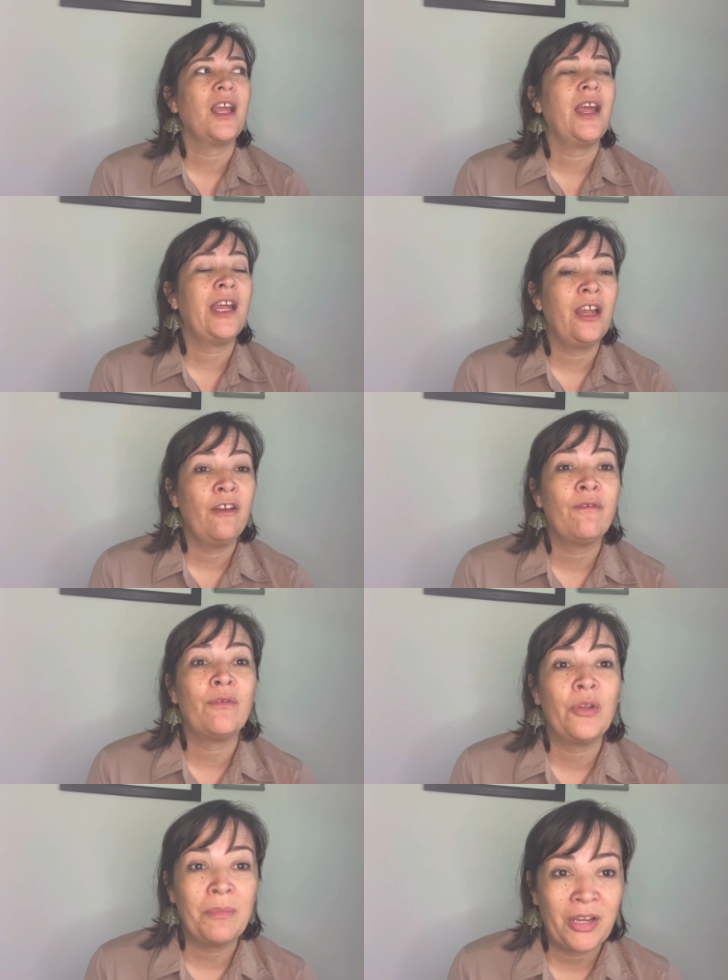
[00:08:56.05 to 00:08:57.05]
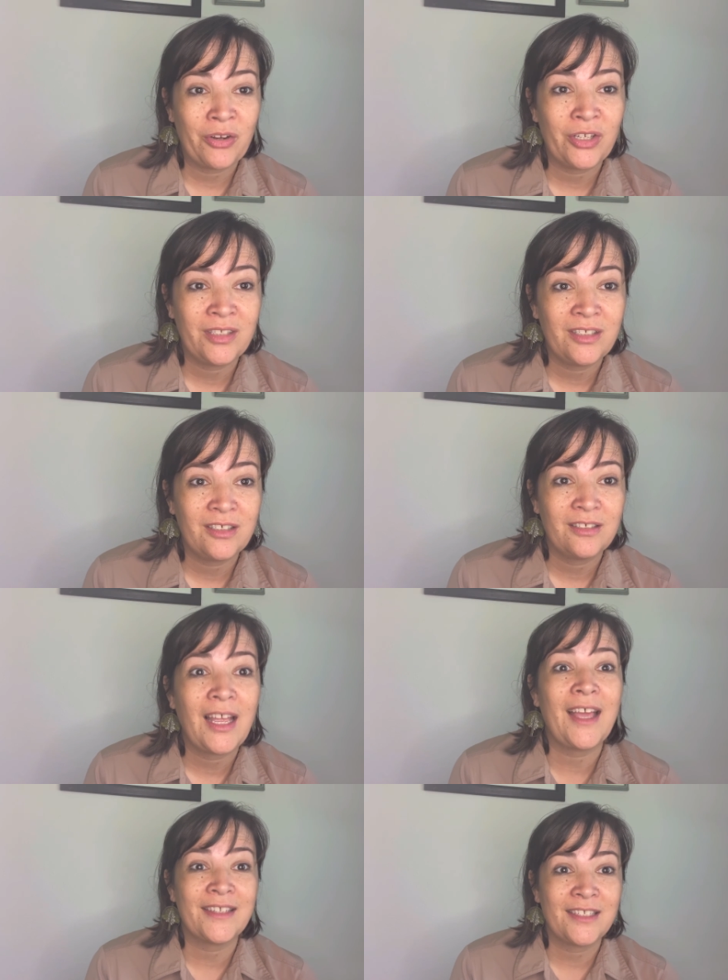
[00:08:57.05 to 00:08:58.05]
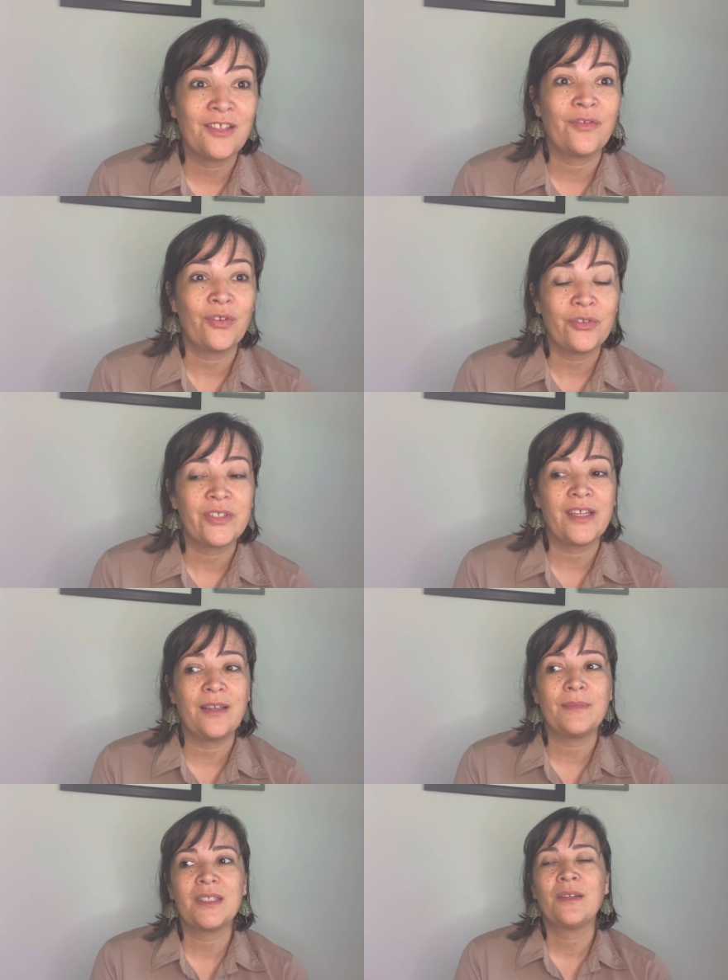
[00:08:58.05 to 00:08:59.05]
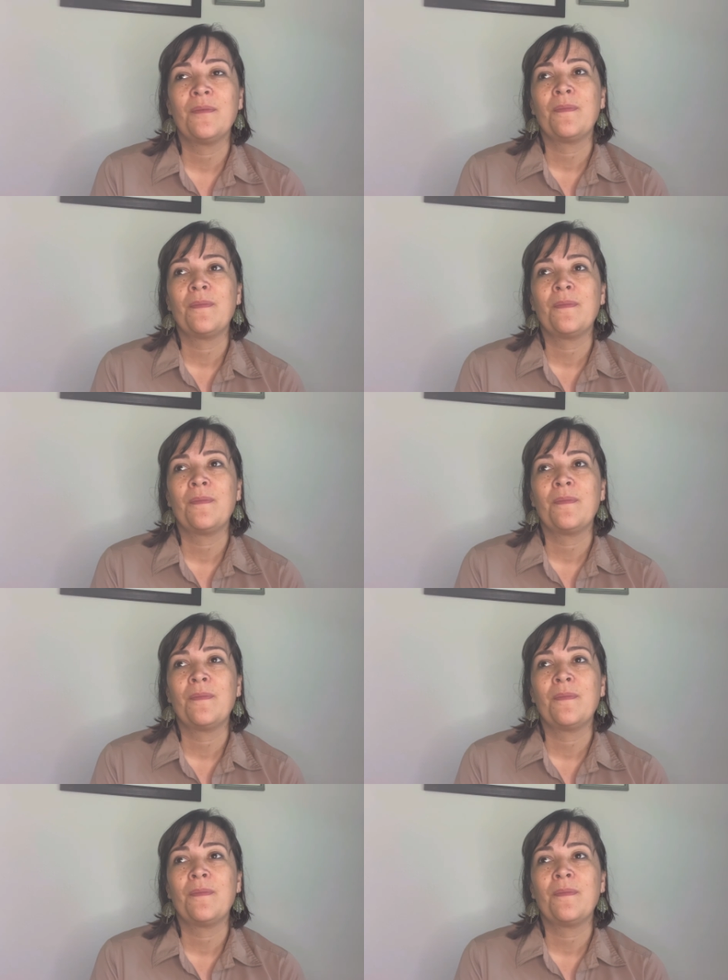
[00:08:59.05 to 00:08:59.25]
Every marriage has difficult times.